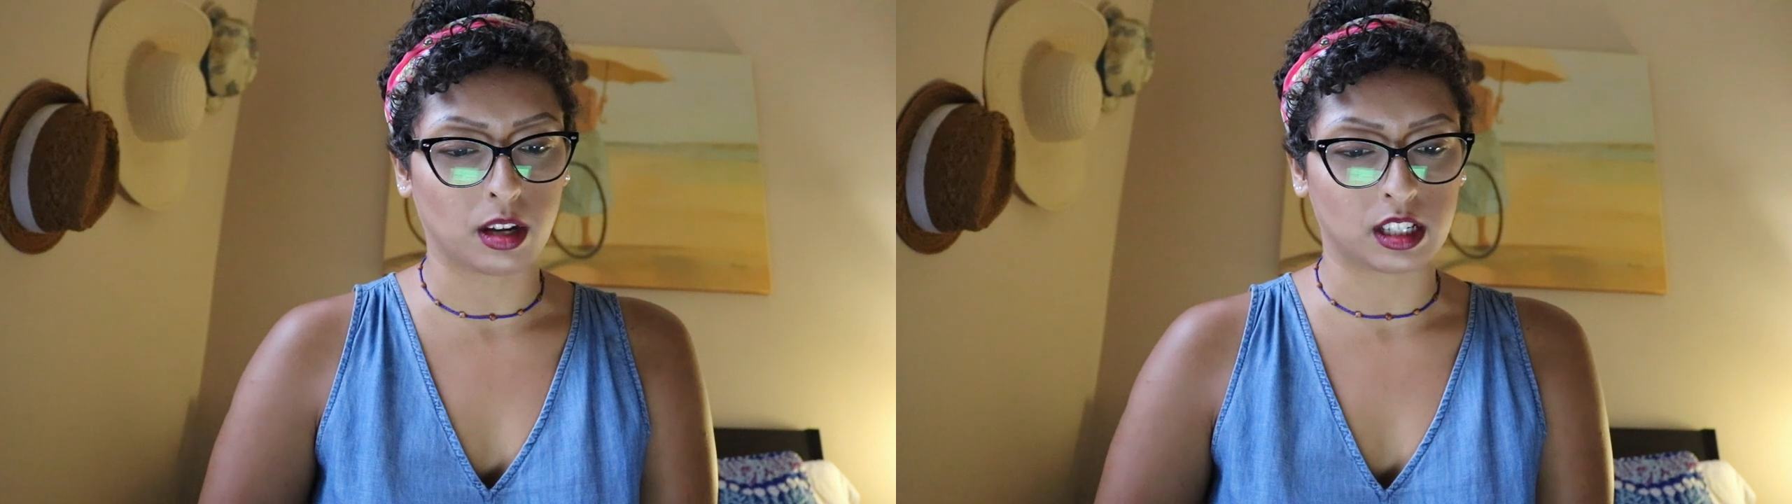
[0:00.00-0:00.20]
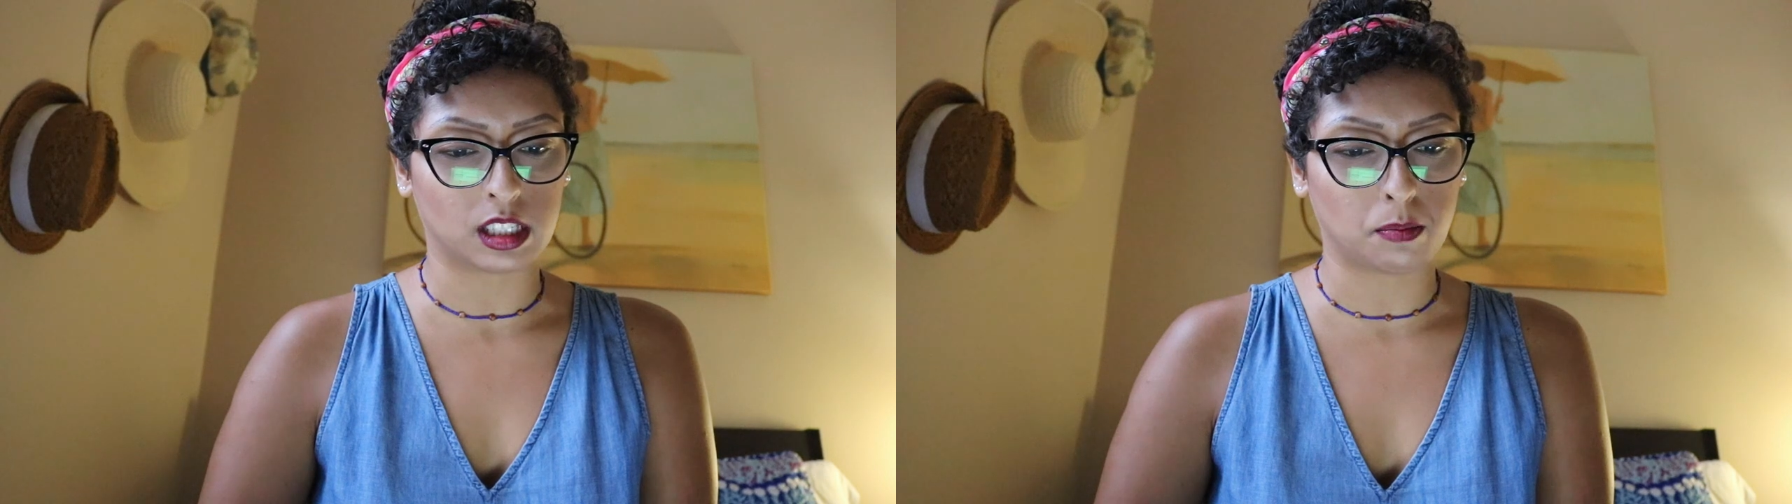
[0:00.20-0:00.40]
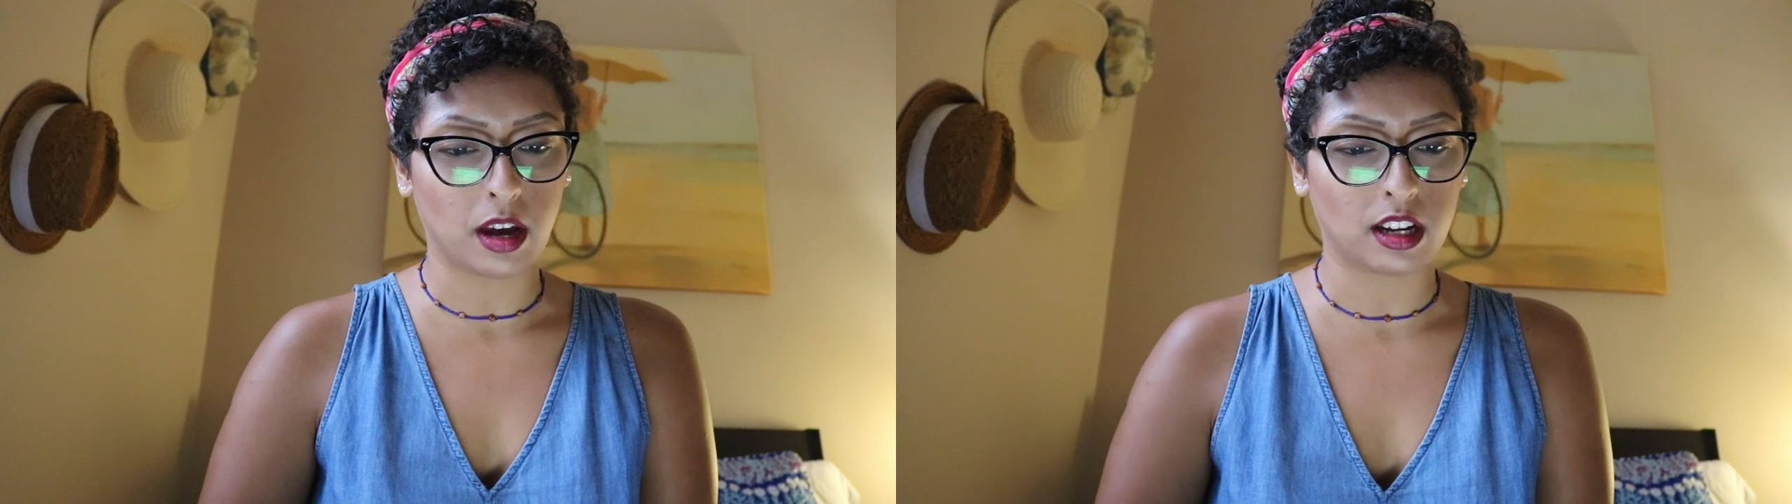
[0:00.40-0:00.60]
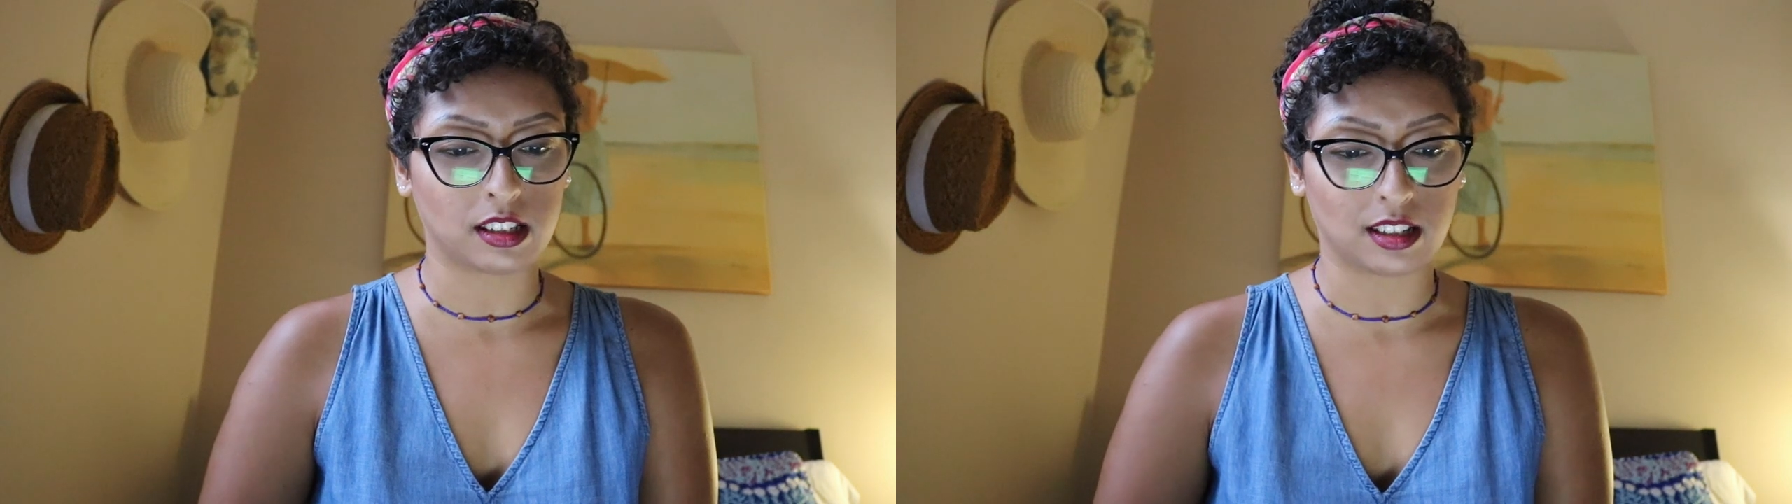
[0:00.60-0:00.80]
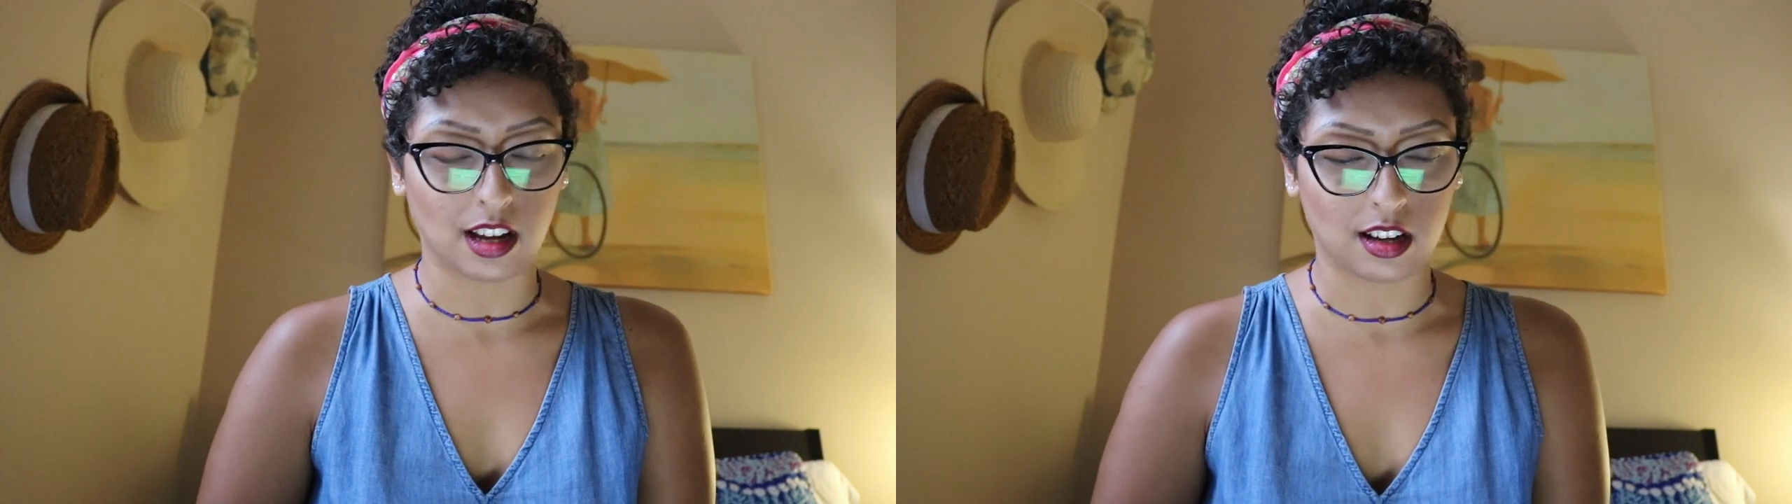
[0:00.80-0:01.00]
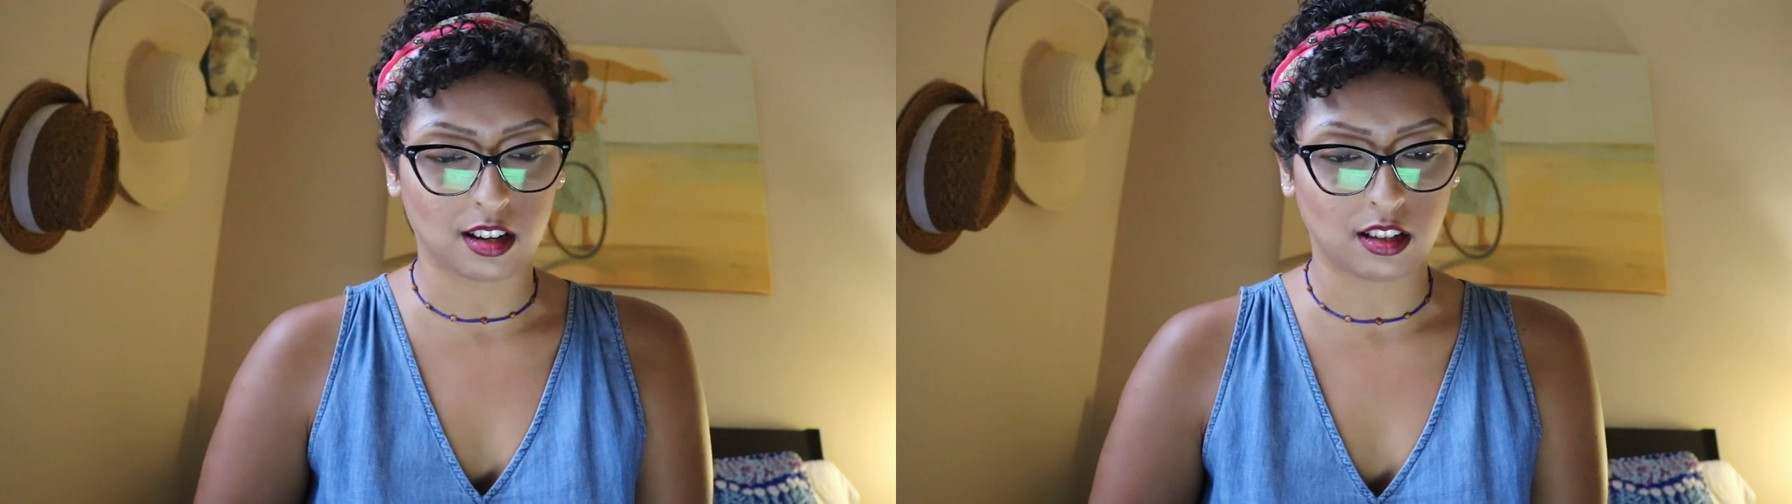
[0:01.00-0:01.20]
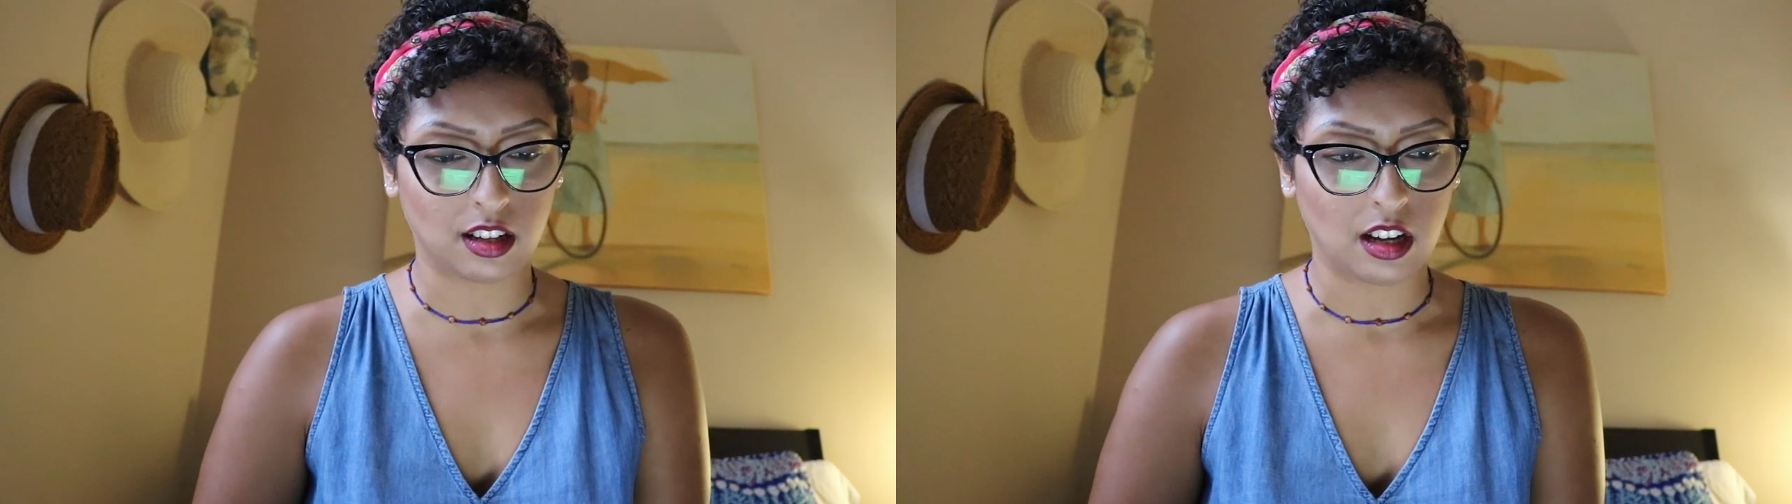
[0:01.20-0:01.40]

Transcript: Expatistan,